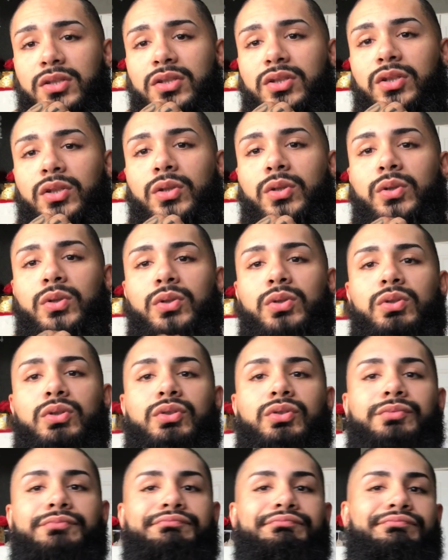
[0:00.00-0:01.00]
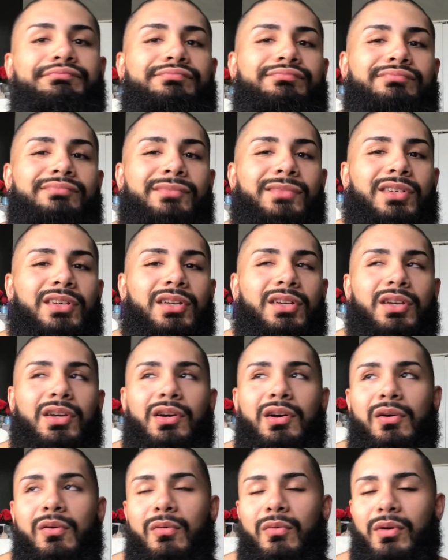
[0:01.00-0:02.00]
So
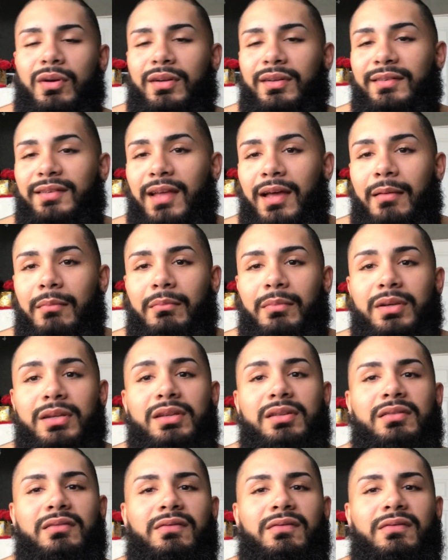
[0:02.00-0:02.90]
what does that mean?